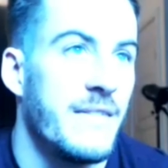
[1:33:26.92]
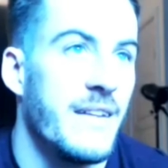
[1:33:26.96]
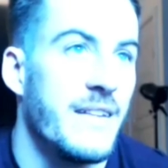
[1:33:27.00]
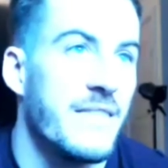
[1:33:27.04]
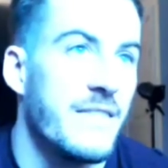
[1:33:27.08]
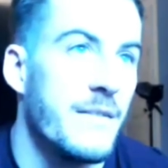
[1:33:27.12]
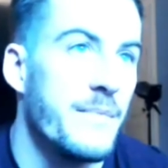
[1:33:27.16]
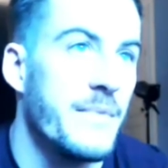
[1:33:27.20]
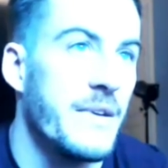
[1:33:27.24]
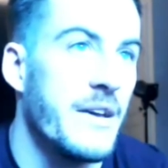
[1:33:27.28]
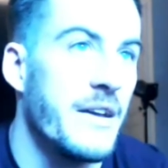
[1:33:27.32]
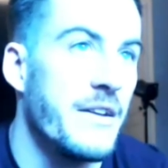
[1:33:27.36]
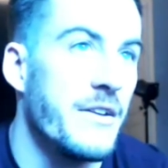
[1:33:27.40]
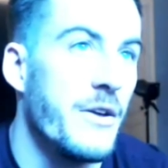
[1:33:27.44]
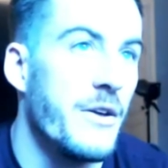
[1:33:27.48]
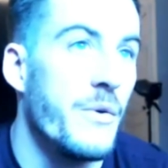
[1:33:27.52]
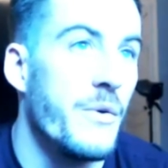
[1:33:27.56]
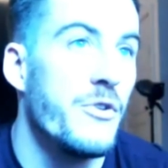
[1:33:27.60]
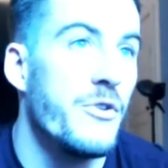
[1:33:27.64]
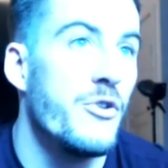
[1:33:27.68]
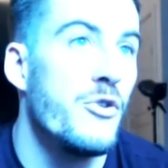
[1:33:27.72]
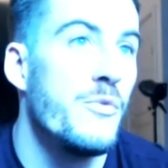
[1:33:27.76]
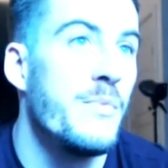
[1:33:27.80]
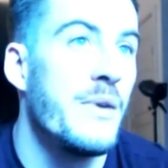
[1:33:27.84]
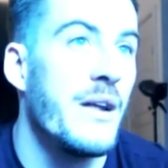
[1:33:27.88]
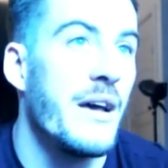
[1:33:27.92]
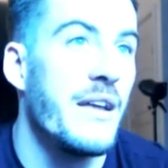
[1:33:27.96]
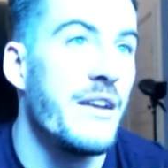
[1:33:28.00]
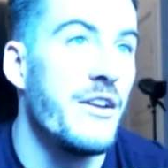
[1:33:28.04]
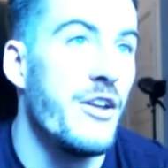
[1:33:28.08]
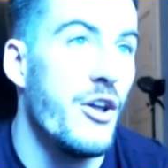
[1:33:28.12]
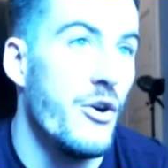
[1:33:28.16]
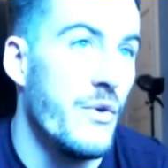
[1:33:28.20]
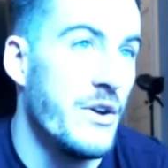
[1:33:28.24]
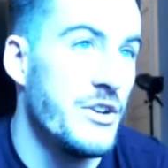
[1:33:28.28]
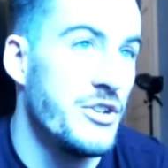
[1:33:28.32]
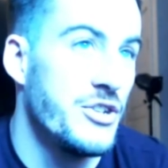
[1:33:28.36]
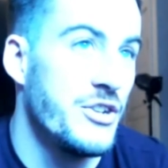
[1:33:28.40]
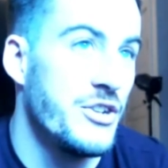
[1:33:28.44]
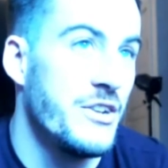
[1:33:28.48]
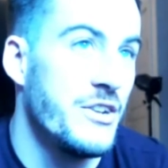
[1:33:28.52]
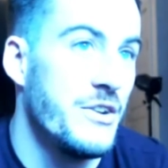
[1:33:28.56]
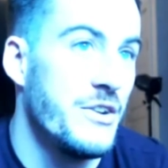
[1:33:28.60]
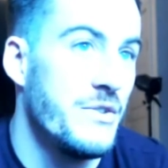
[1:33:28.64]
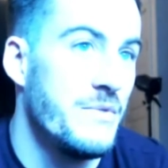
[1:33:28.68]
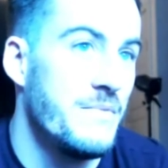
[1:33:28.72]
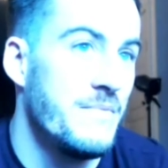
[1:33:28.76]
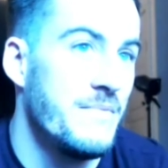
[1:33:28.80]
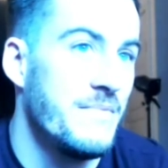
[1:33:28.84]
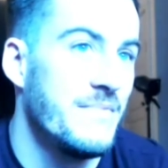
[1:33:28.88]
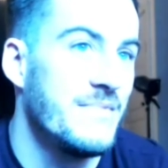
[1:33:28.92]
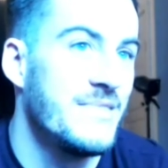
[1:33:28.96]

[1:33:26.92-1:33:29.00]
that's something I don't do, but I know I should do.